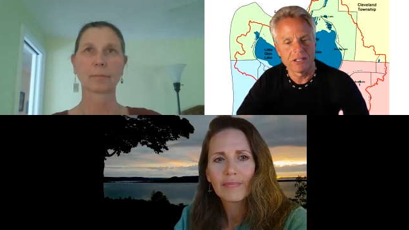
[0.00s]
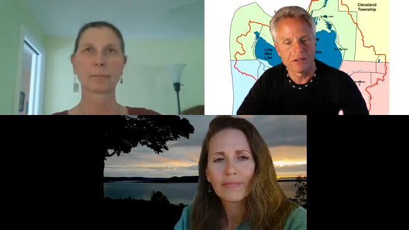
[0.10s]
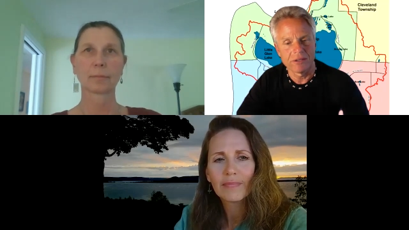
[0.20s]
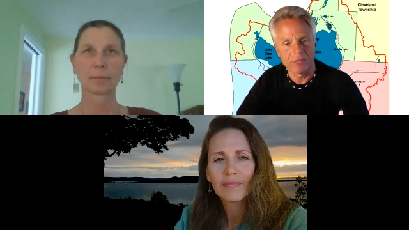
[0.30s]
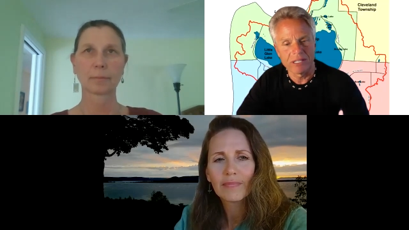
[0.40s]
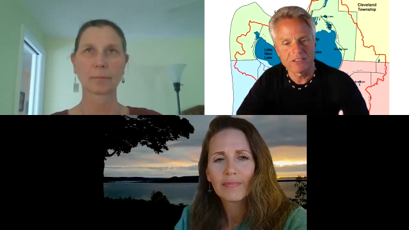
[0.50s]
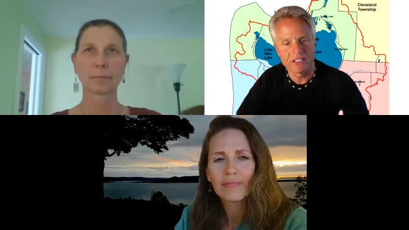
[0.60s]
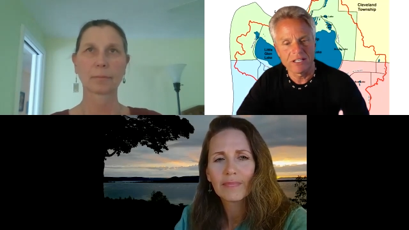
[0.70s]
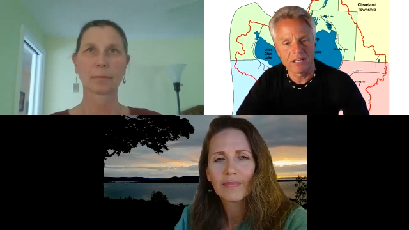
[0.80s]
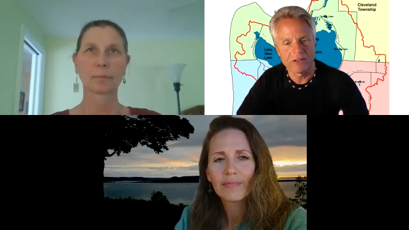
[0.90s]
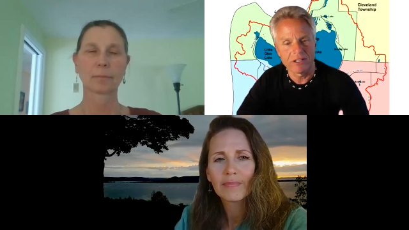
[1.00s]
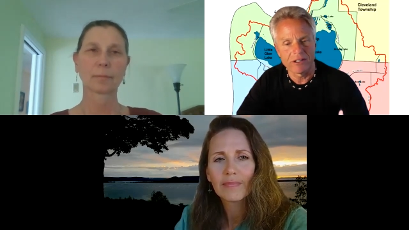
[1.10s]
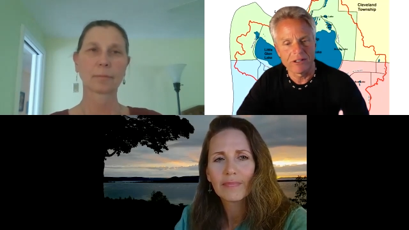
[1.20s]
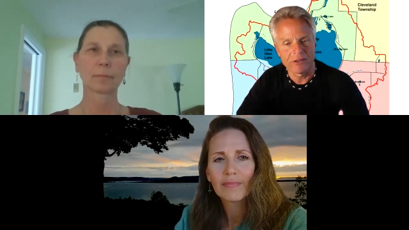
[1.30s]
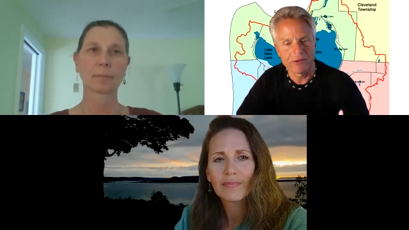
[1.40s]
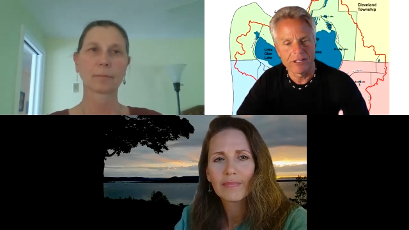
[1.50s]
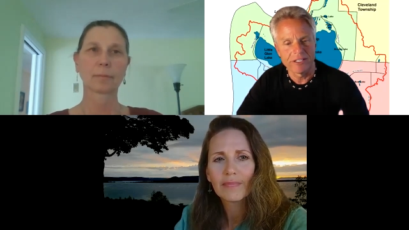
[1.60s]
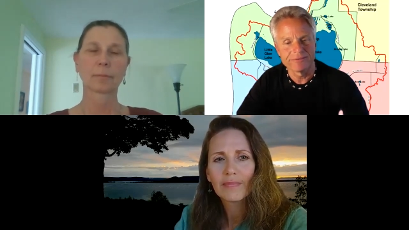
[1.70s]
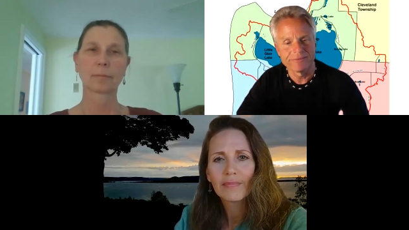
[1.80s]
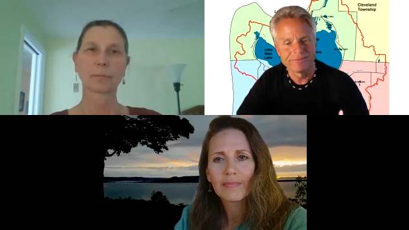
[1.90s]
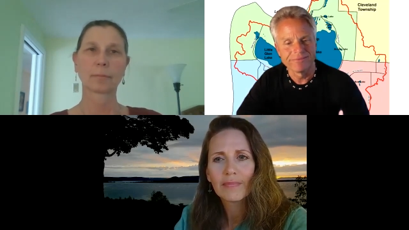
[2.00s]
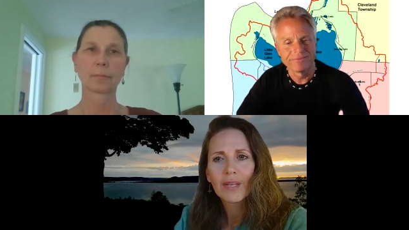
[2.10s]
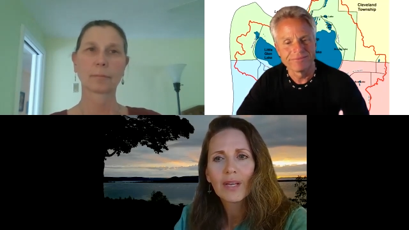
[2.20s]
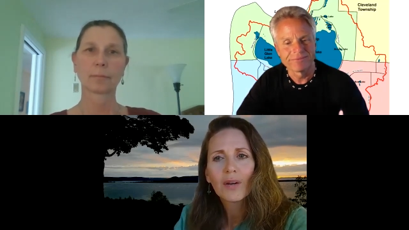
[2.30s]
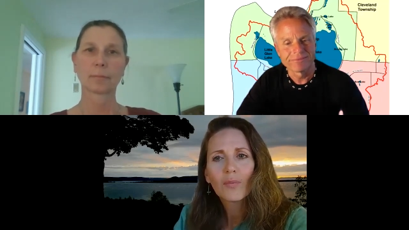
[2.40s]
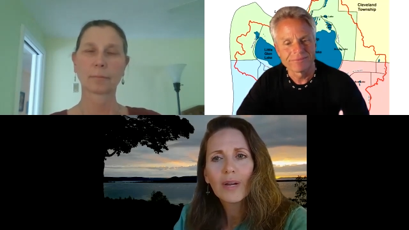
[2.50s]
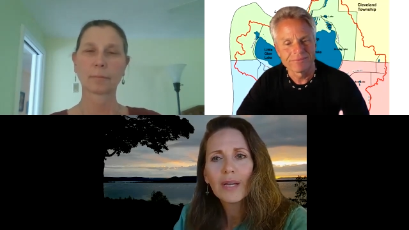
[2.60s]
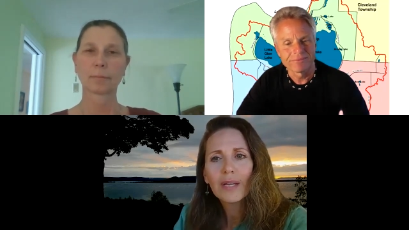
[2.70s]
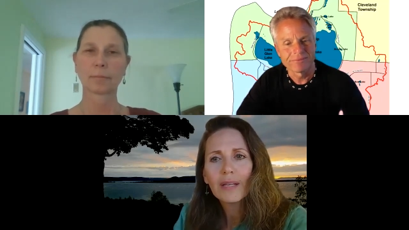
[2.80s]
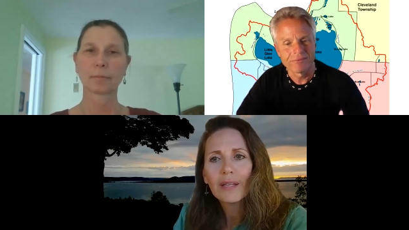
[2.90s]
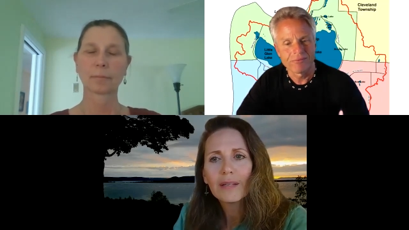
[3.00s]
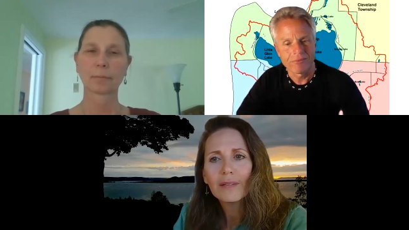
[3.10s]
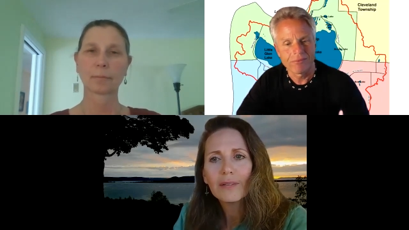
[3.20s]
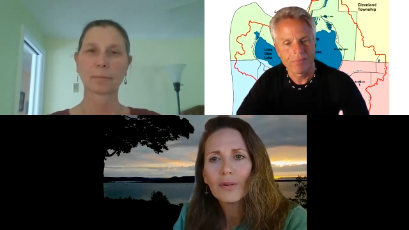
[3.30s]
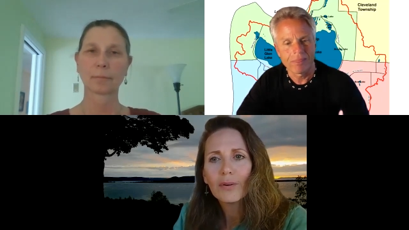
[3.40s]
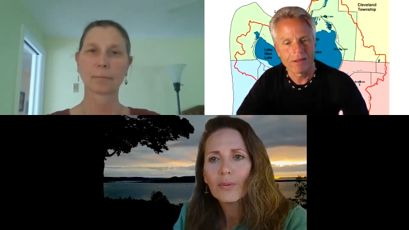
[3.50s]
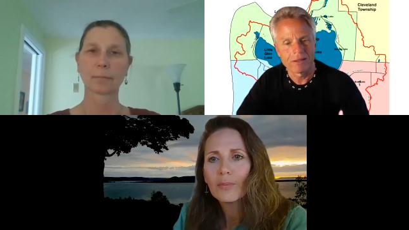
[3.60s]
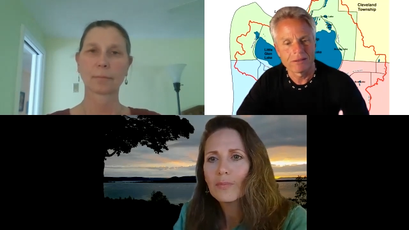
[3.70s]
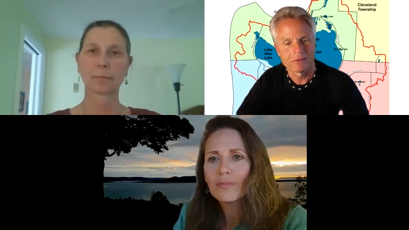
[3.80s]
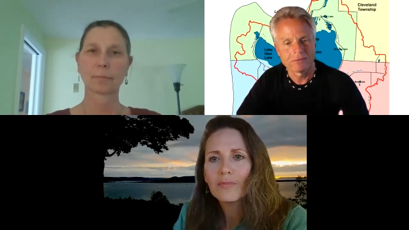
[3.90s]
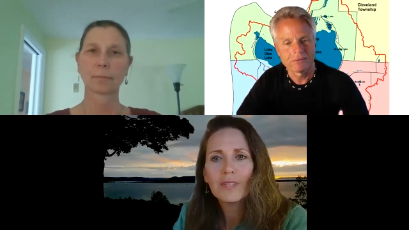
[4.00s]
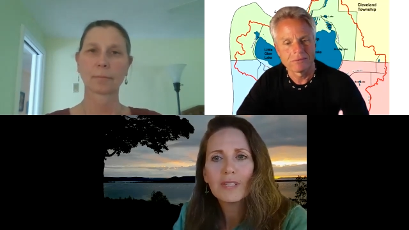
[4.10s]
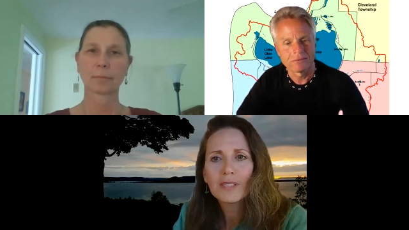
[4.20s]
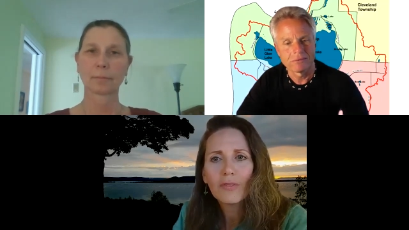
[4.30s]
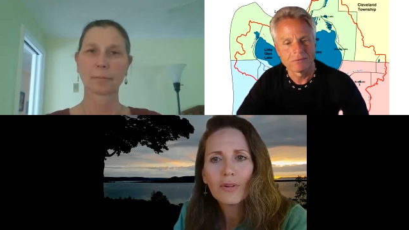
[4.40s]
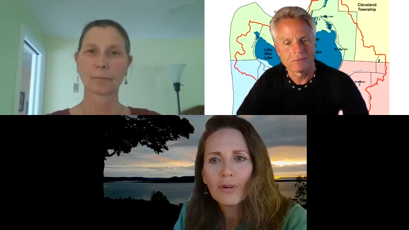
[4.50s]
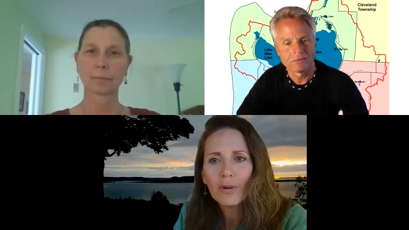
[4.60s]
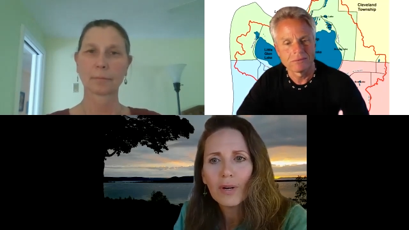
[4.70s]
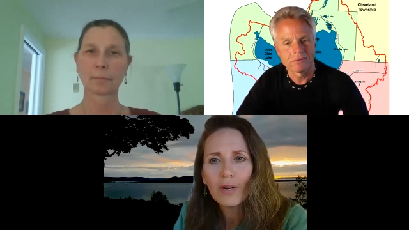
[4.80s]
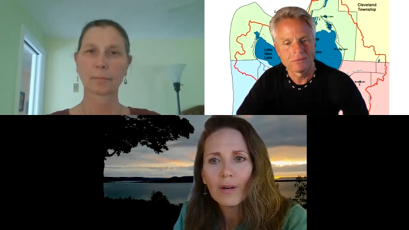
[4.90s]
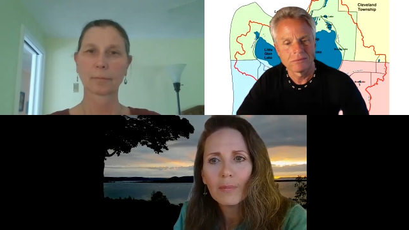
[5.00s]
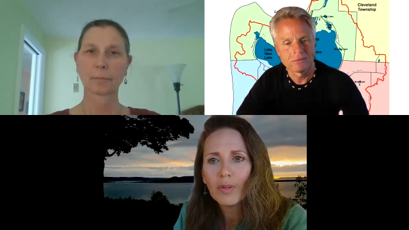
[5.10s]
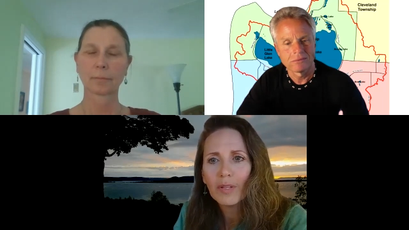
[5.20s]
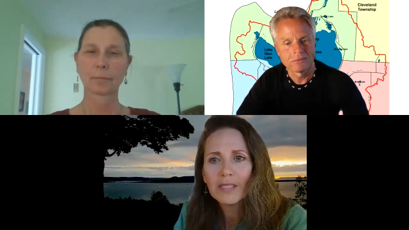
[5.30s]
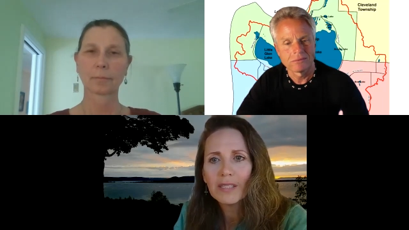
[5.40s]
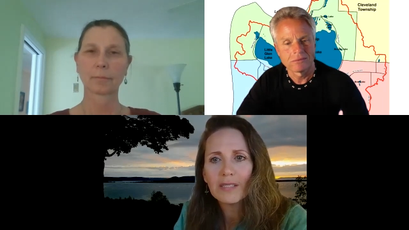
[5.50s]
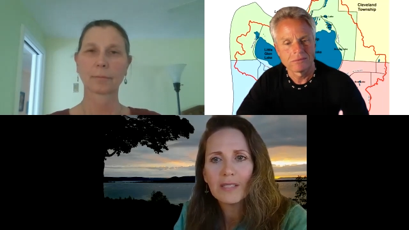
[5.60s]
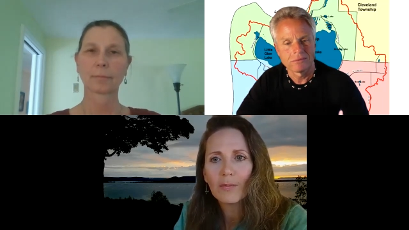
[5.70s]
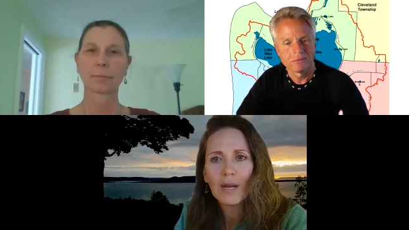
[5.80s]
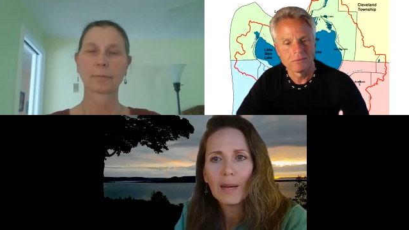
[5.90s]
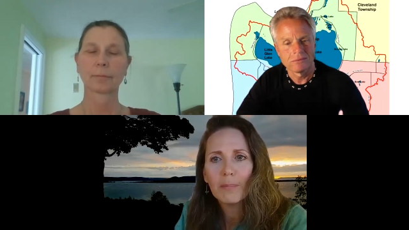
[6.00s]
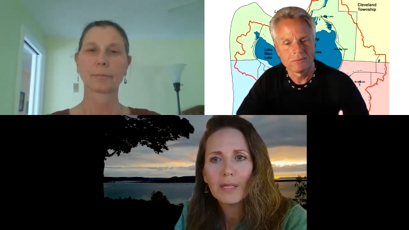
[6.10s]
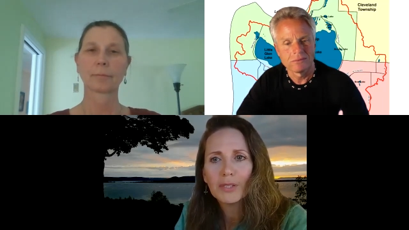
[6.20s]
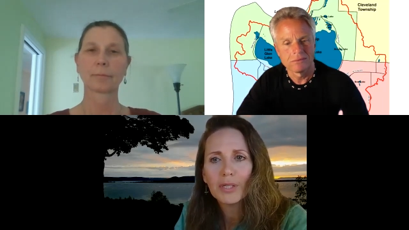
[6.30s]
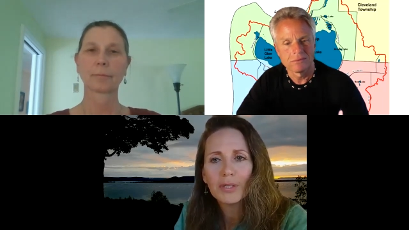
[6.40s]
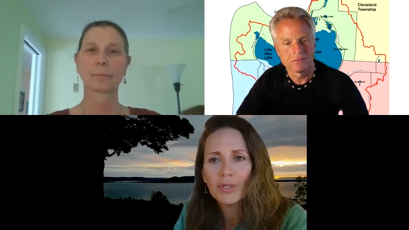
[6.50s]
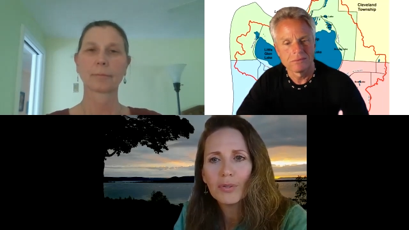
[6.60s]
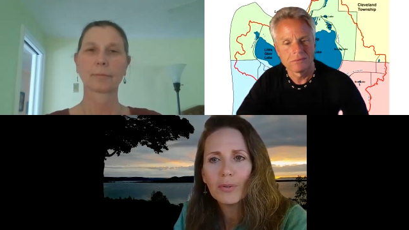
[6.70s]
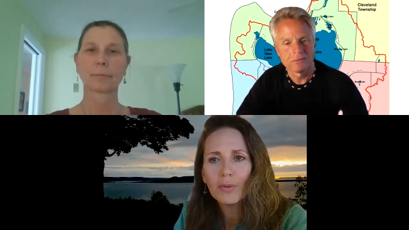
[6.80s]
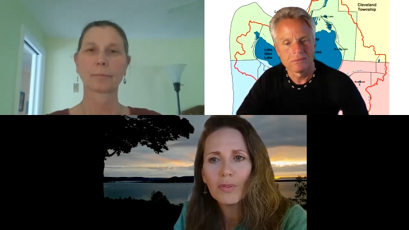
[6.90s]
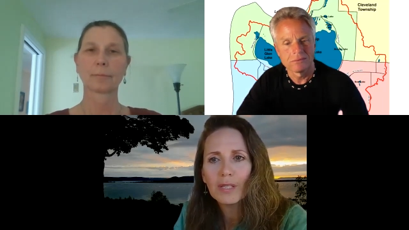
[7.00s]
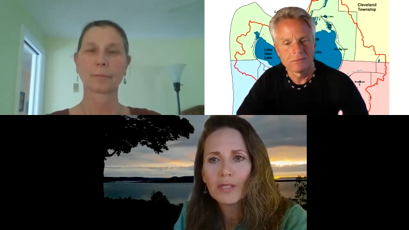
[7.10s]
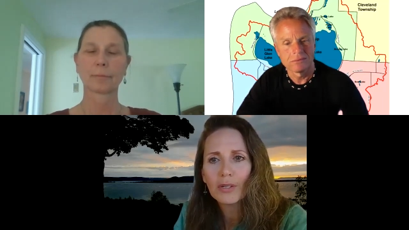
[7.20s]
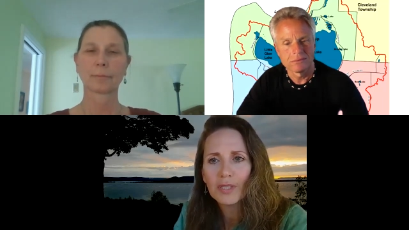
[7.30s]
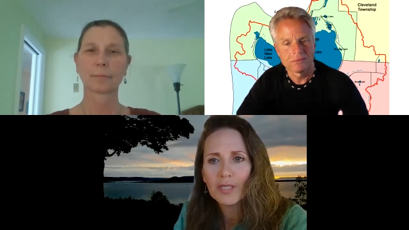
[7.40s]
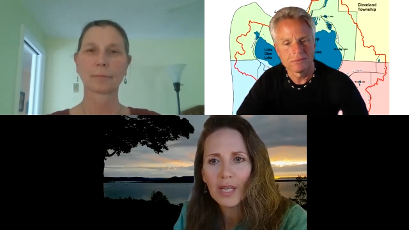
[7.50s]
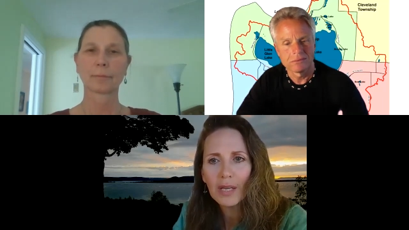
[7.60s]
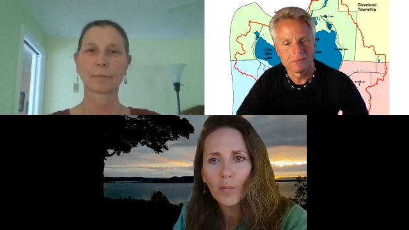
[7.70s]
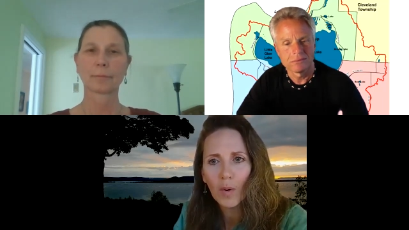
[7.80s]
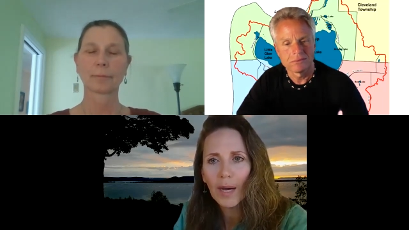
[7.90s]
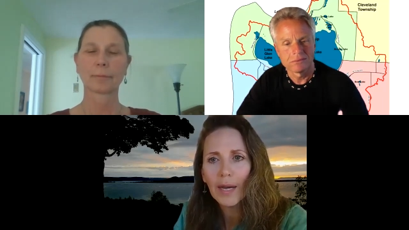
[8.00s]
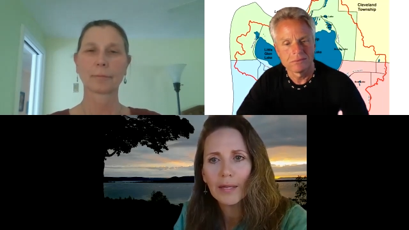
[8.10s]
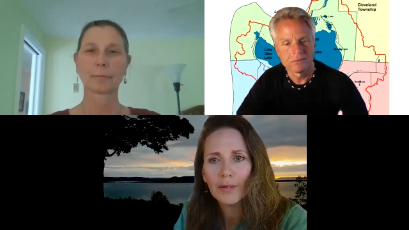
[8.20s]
Speaker 1: uh, the Benzie County area, right?
Speaker 2: Right, and you know these other uh, places that Rob mentioned too, these are statewide